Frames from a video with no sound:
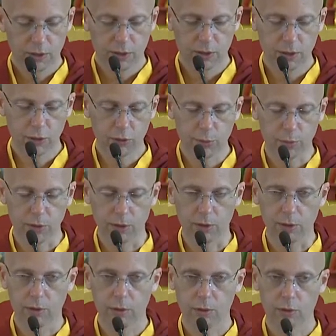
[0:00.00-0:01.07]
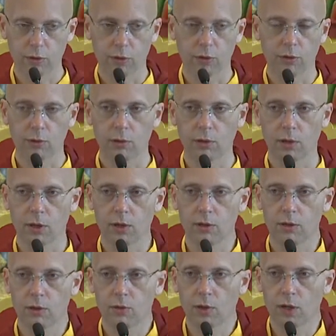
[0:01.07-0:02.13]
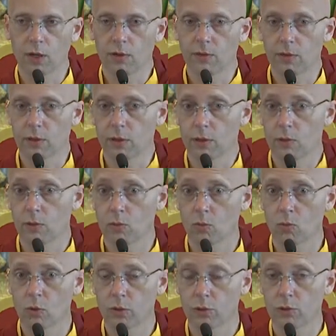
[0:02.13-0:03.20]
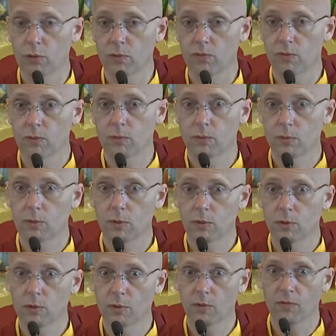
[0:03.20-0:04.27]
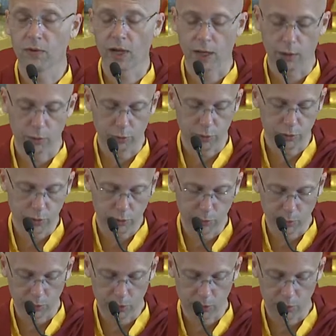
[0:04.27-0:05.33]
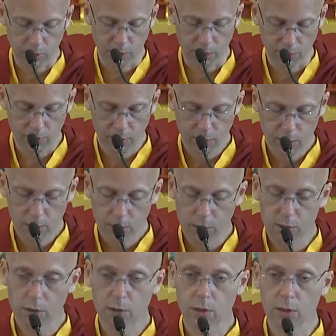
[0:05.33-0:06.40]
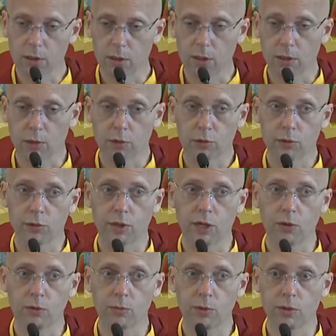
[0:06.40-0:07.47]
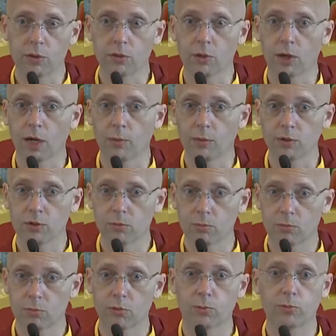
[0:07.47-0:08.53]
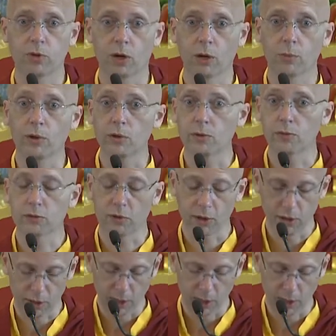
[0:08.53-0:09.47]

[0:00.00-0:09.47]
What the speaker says: discipline. So do you have what sort of vows and discipline do you have? Learning, so that would be, how much Dharma you've studied,